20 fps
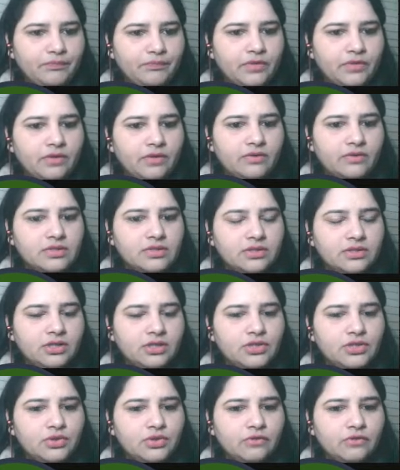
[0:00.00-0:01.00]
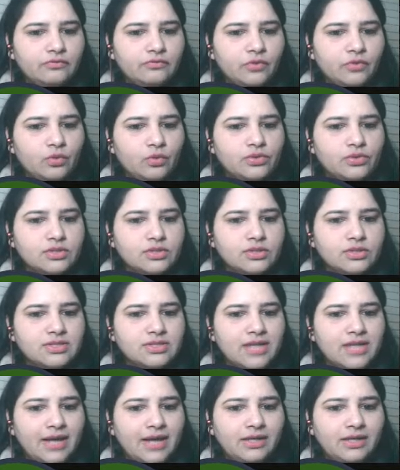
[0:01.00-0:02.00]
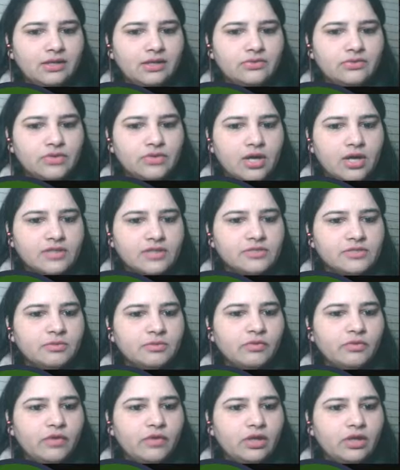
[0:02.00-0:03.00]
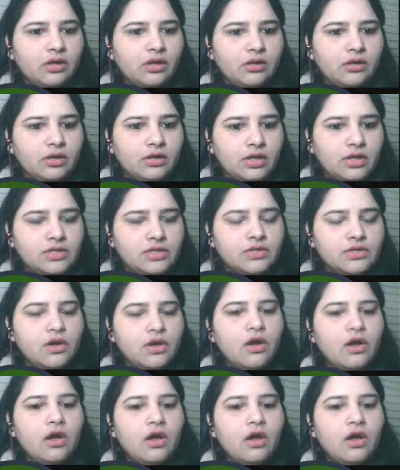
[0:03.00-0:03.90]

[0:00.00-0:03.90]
there is need to enforce a slight contrast between earnings